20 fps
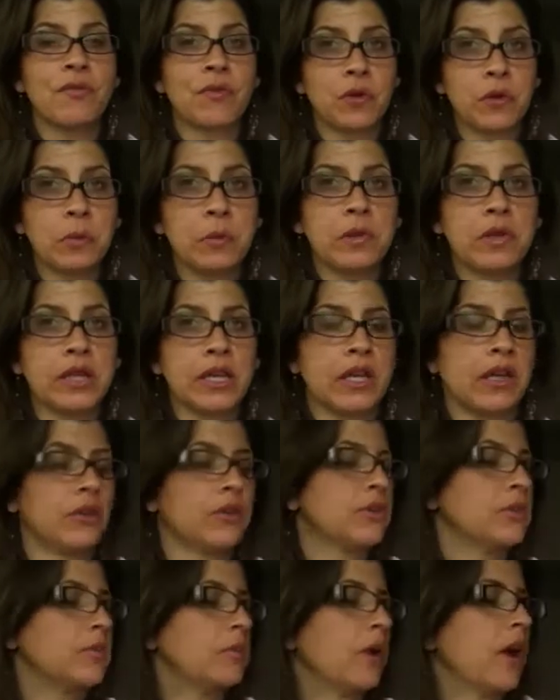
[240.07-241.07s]
verbally
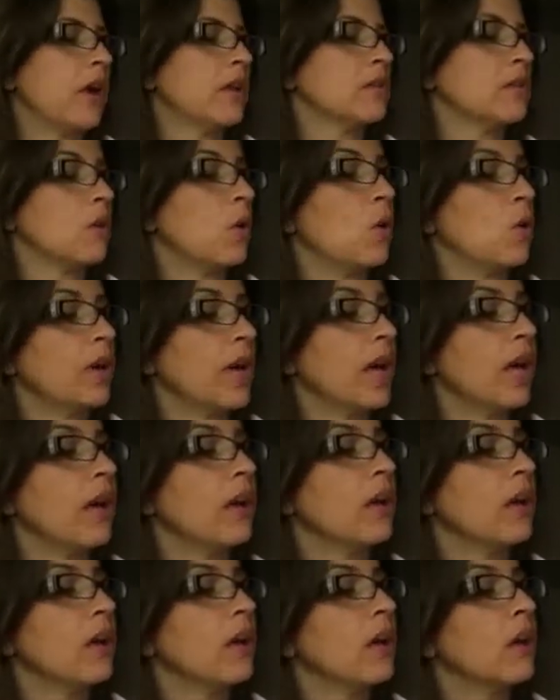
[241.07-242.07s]
express,
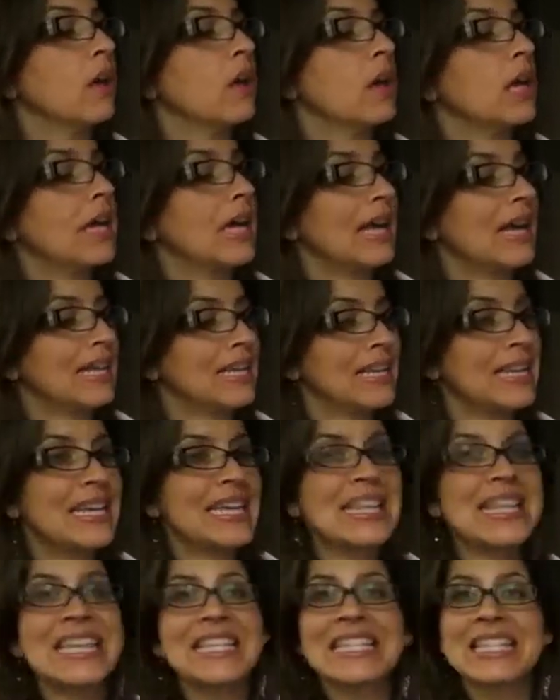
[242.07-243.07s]
okay,
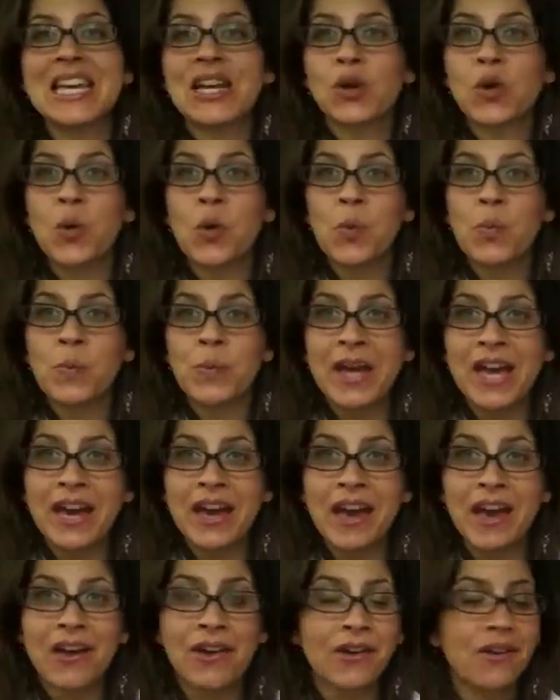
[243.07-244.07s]
aquí dice
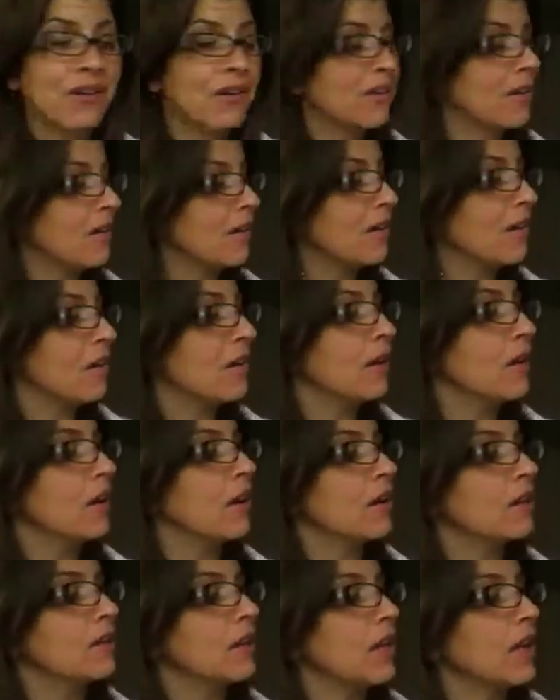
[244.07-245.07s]
comer,
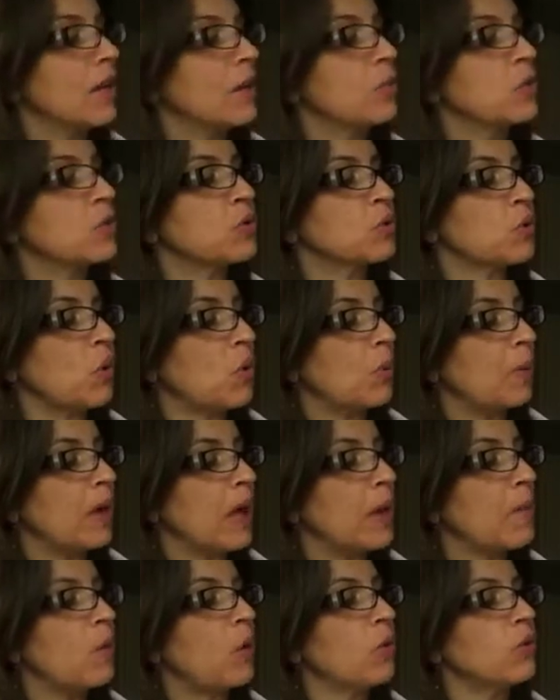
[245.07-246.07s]
tenemos
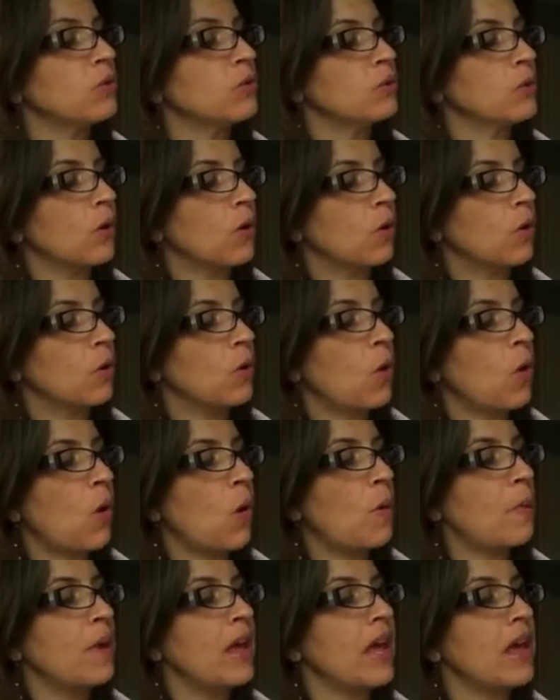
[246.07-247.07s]
comemos,
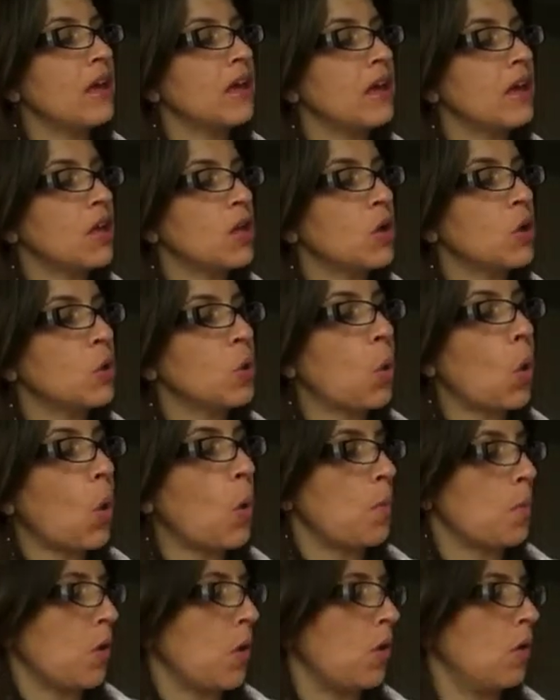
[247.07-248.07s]
come y
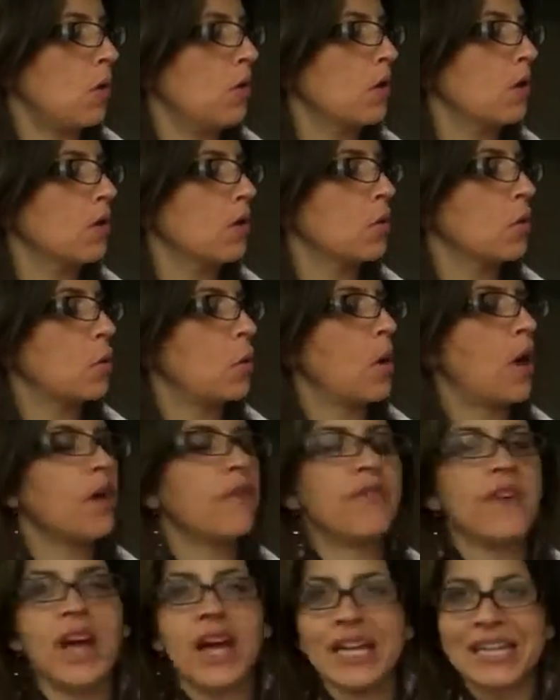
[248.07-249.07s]
como.
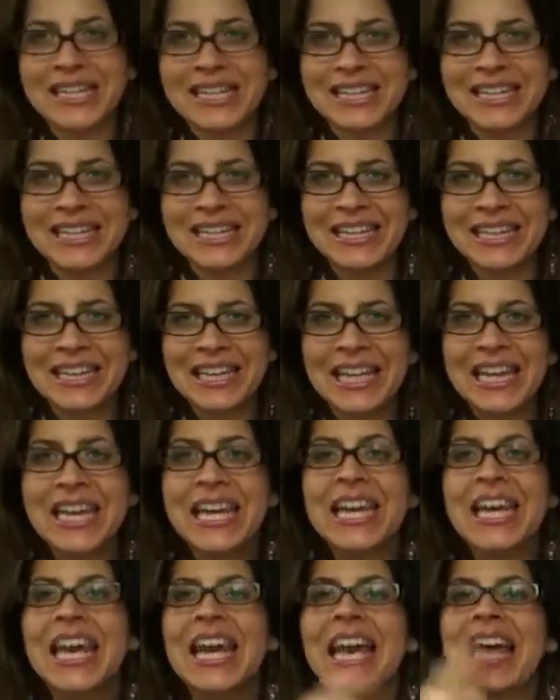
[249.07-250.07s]
¿Cuál va aquí?
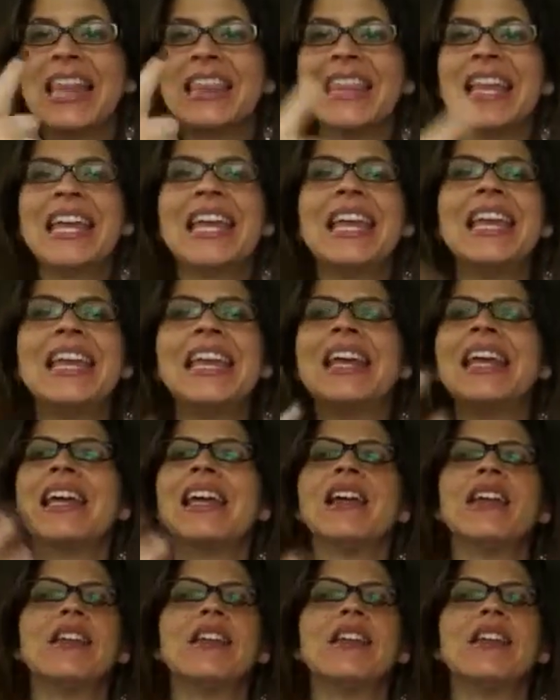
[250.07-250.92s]
And then